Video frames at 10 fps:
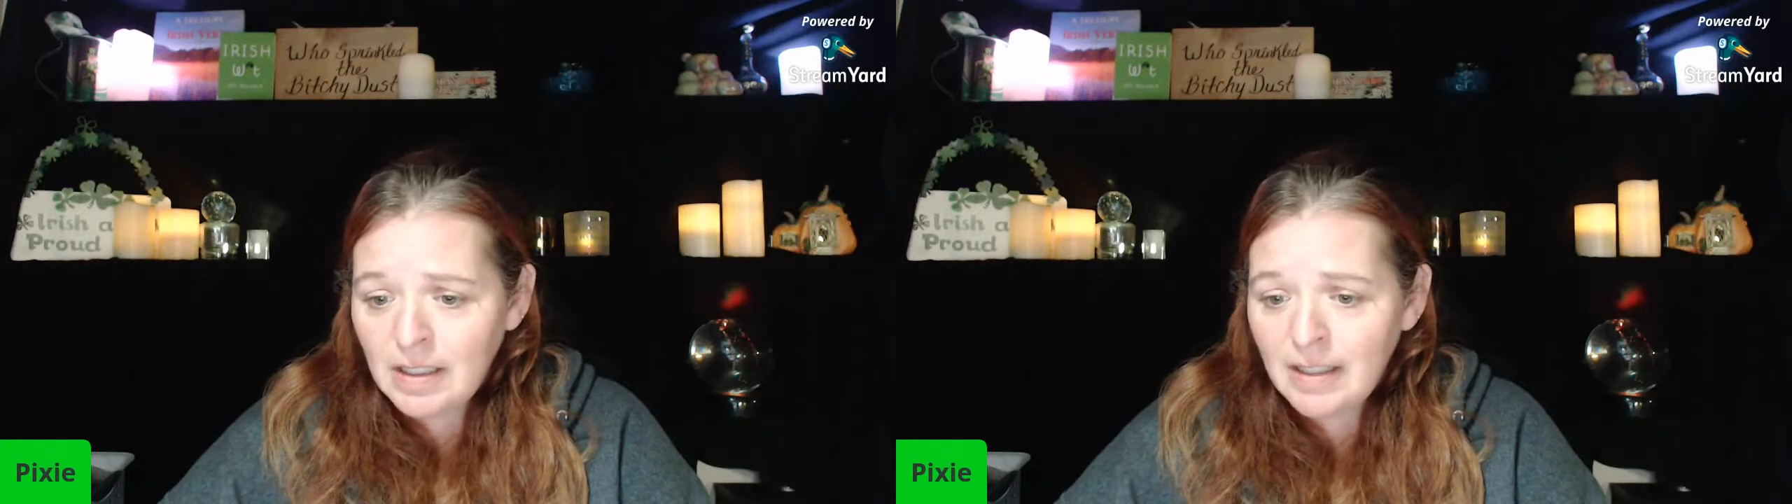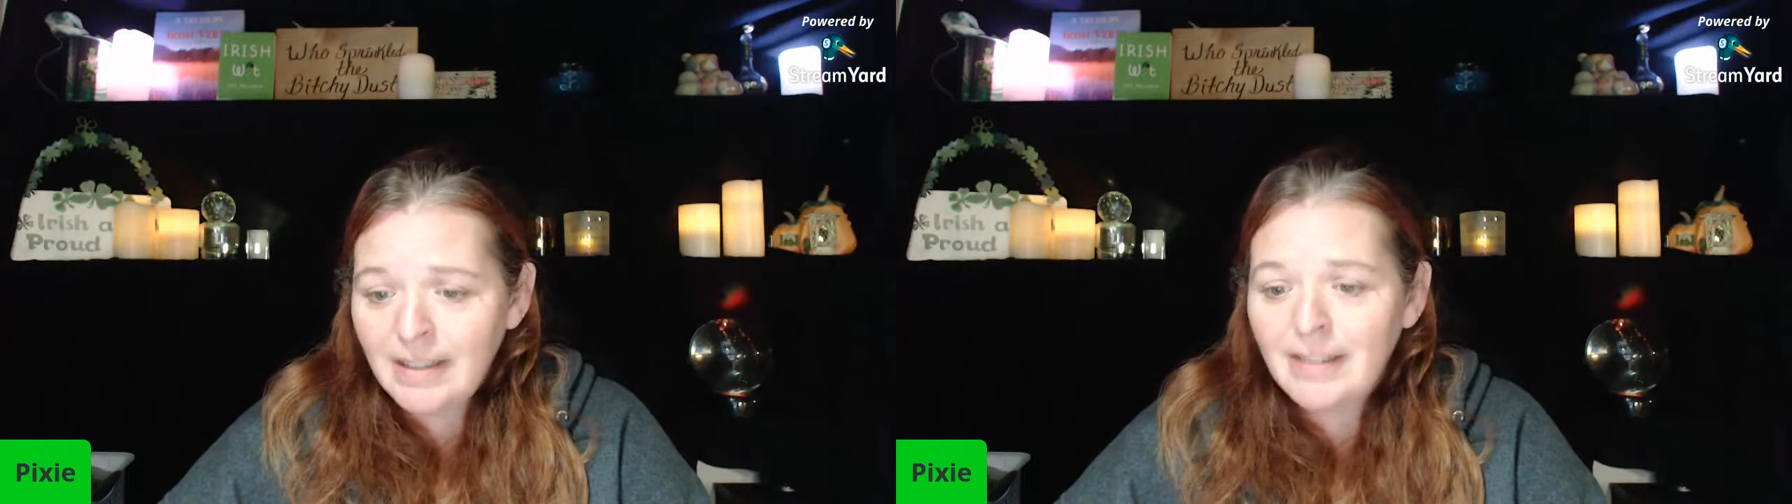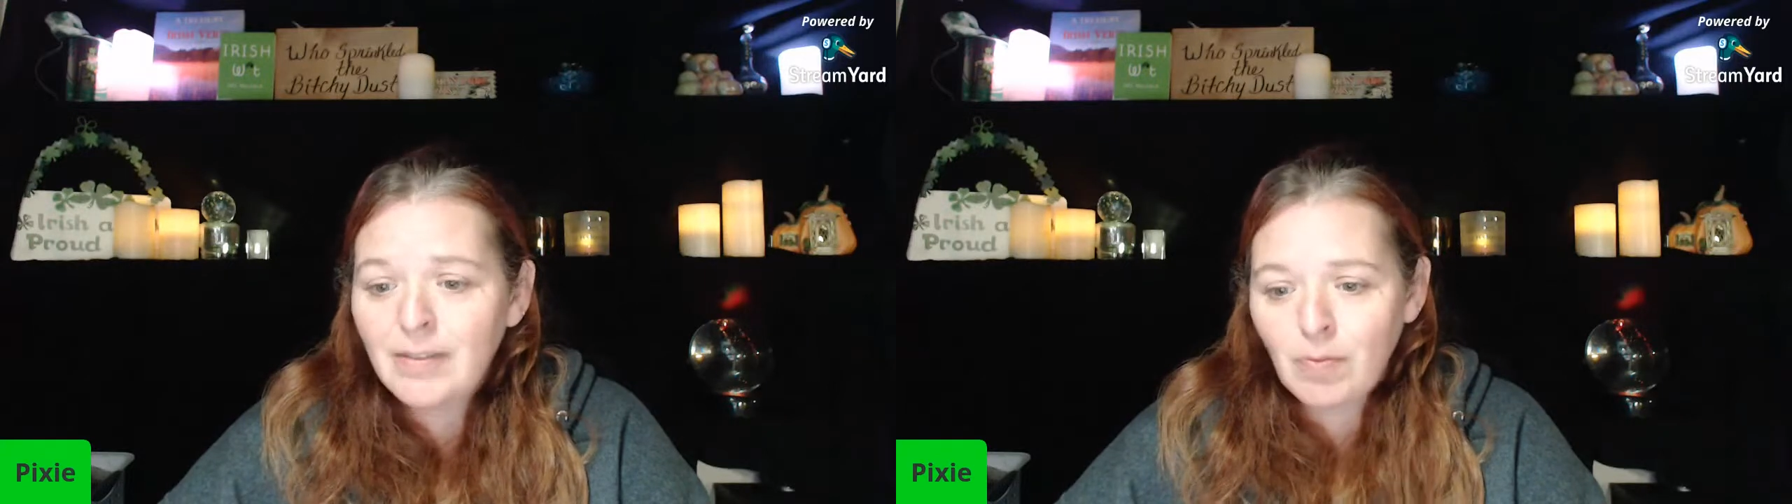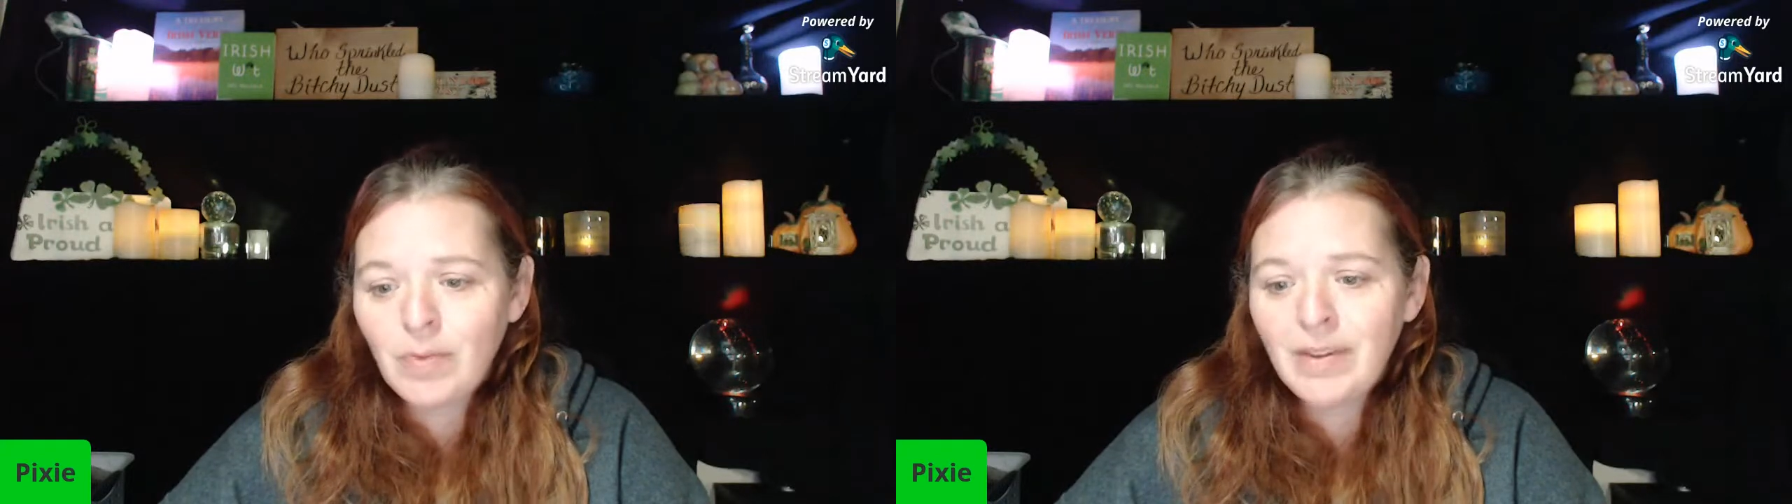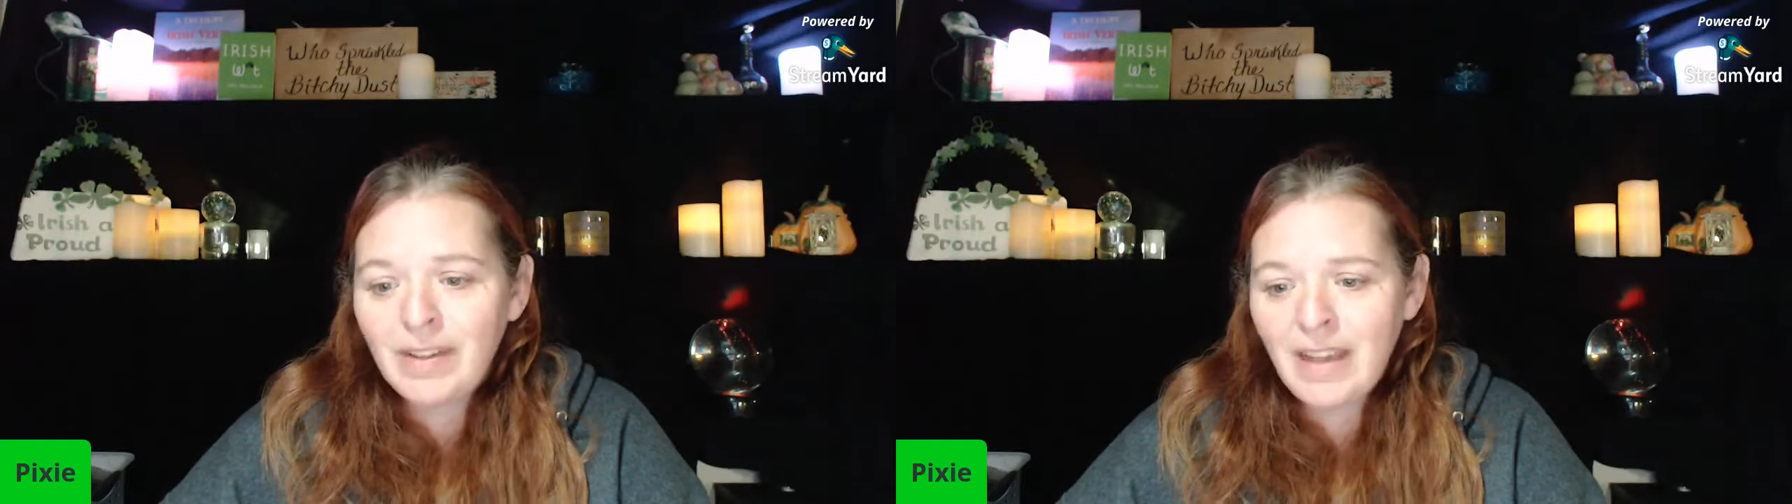
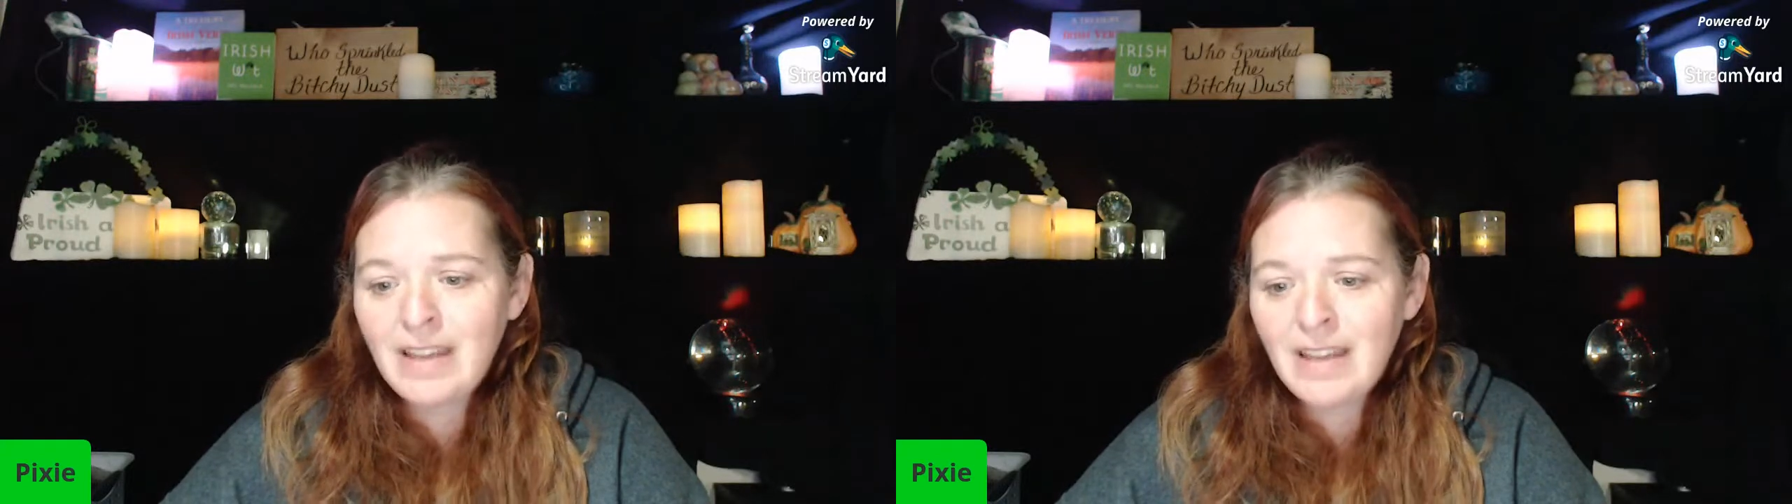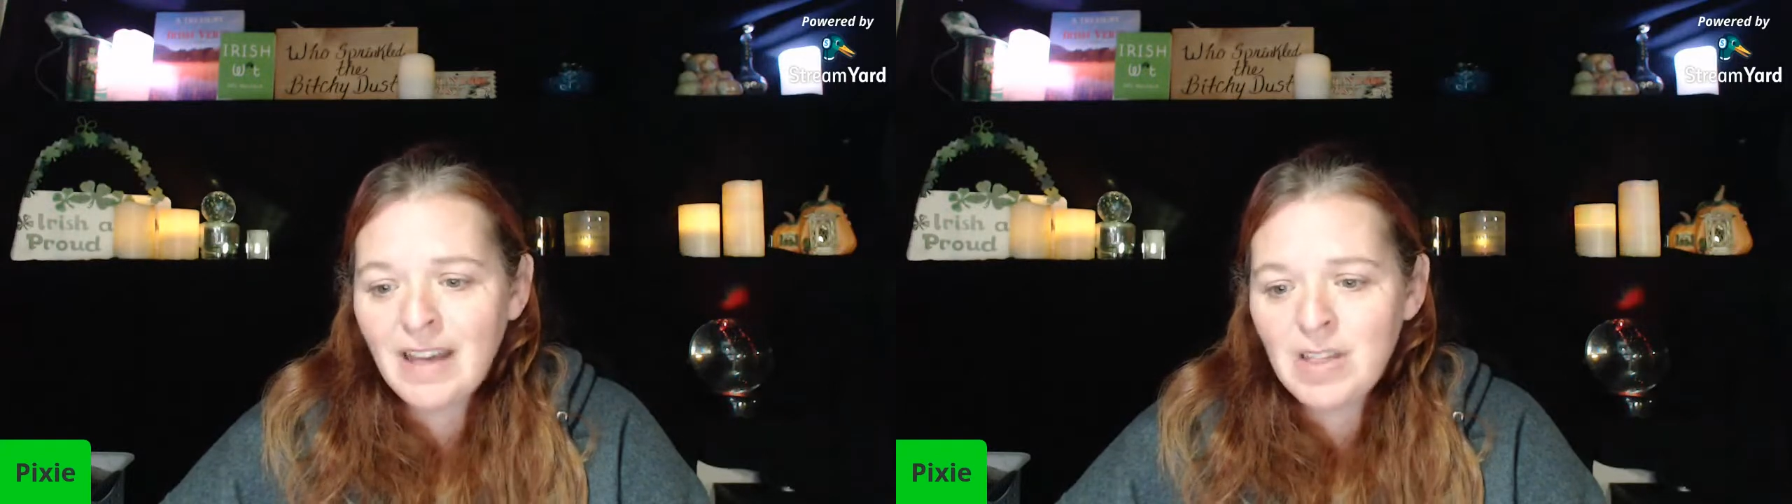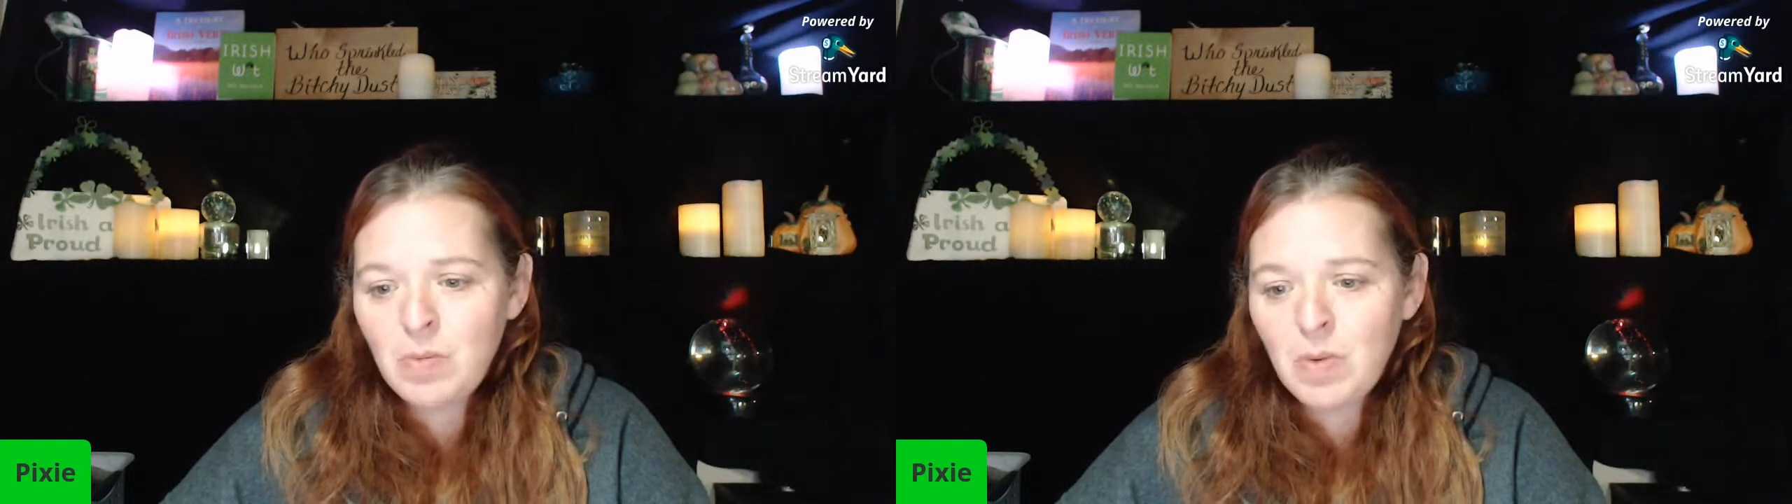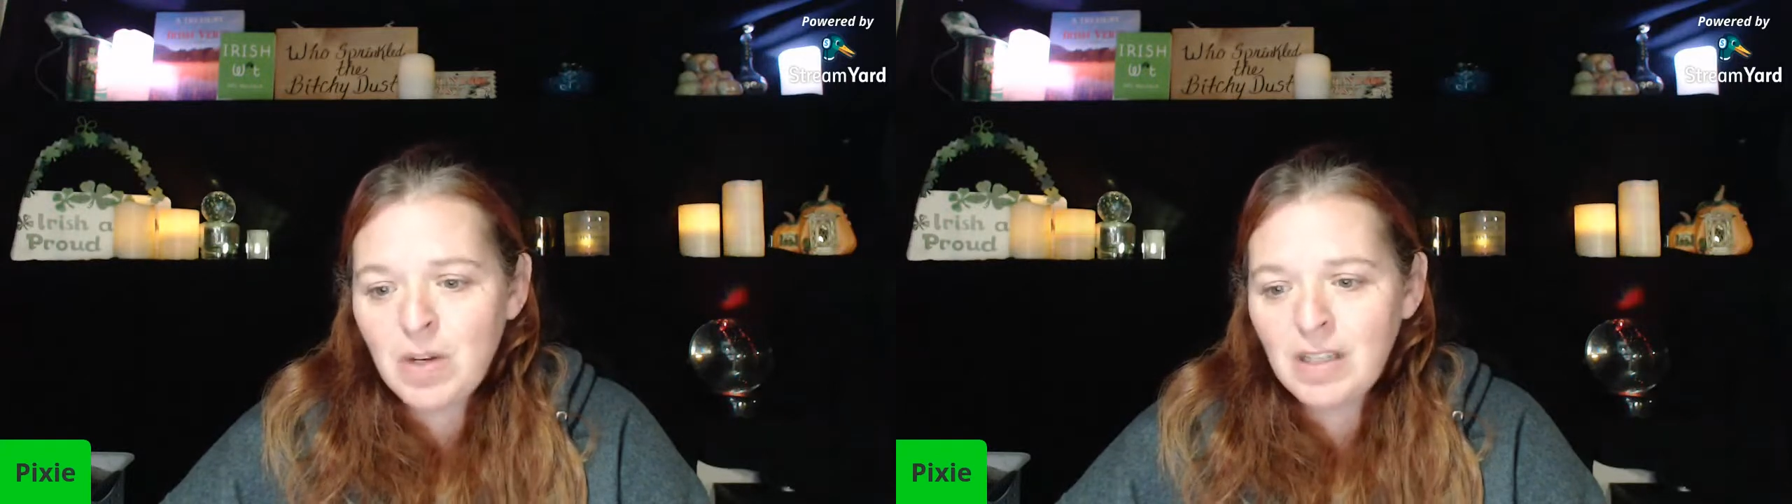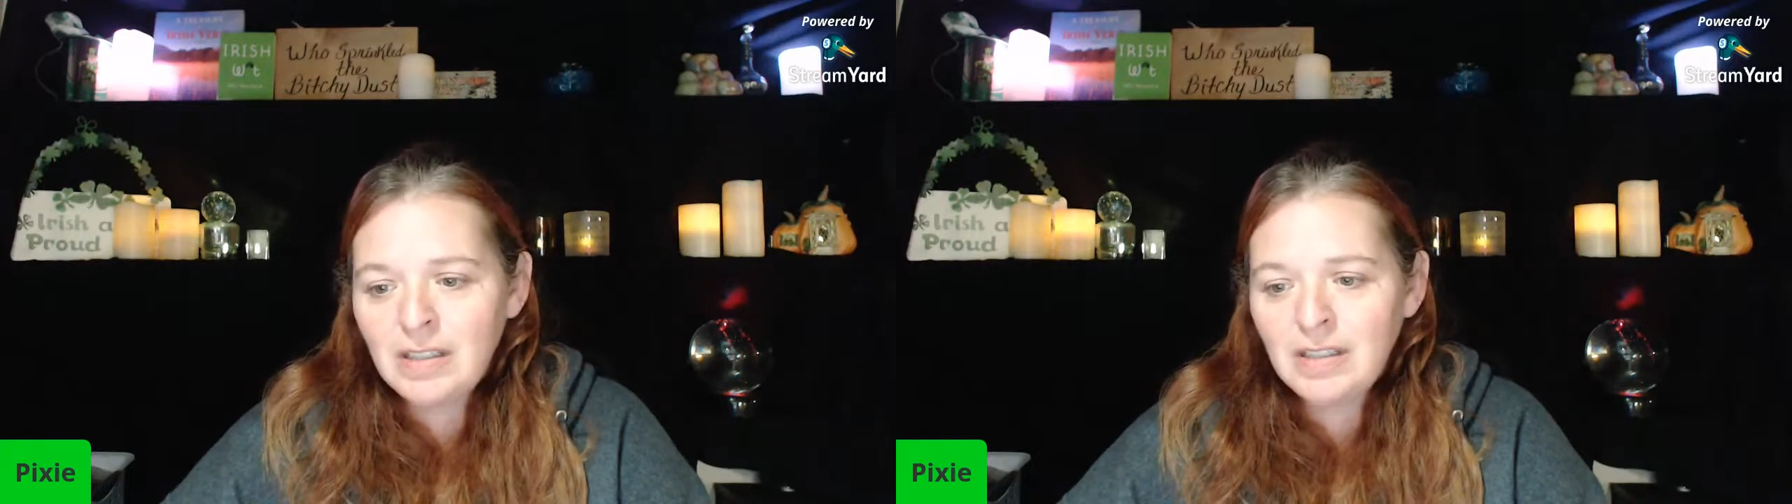and that's
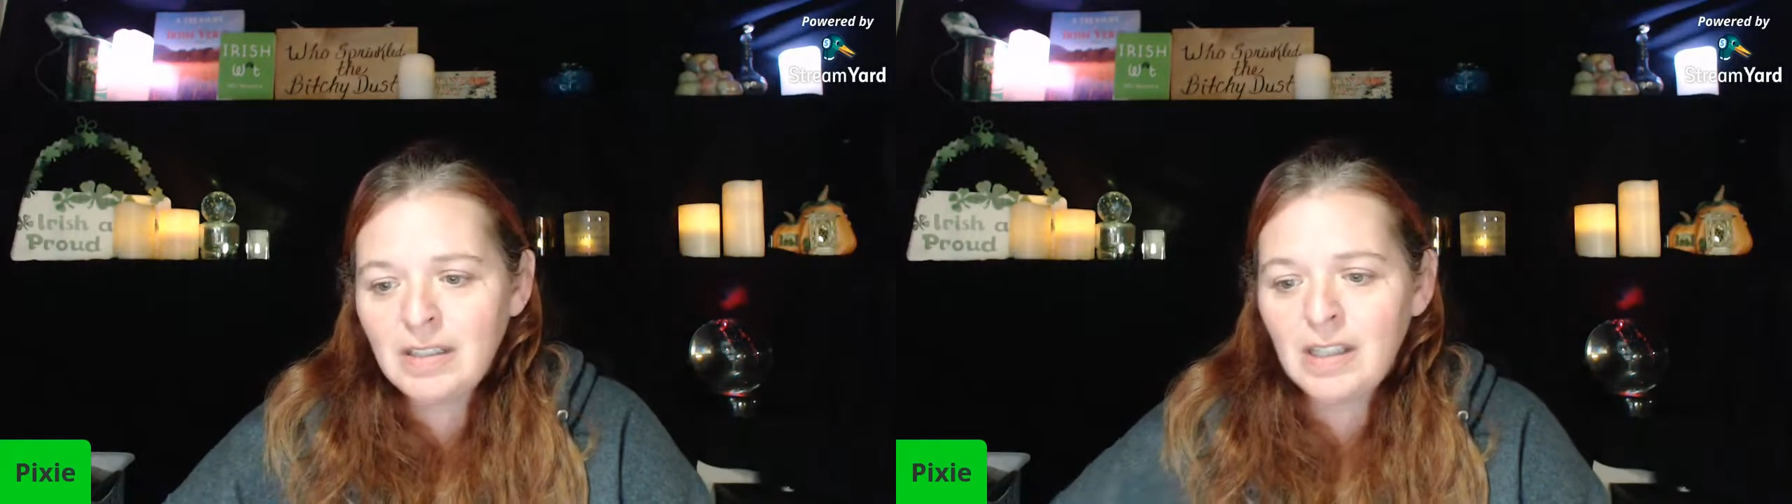what,